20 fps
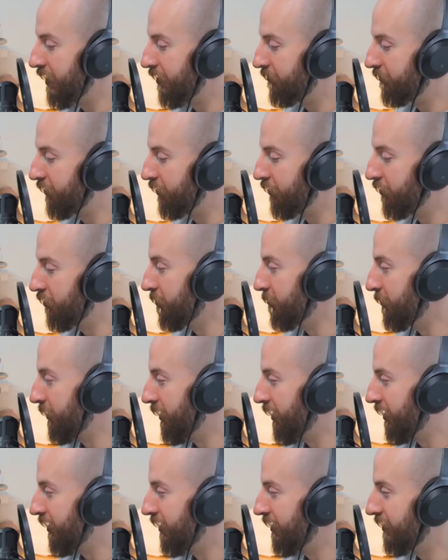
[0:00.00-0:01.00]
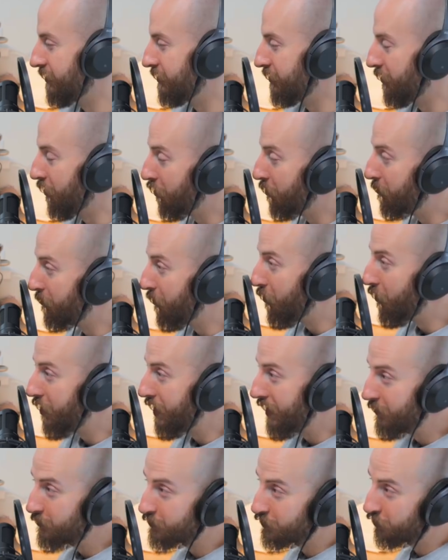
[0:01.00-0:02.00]
definitely couldn't because oh
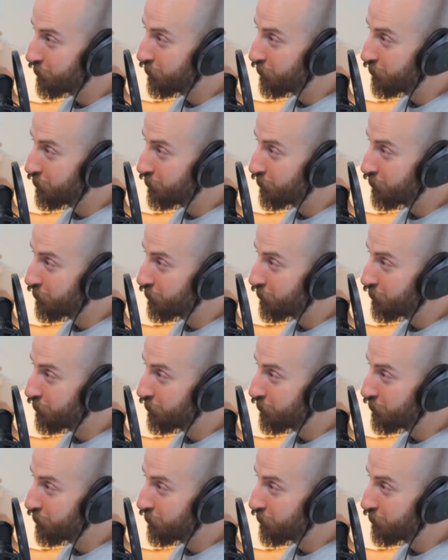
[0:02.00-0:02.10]
boy, it was a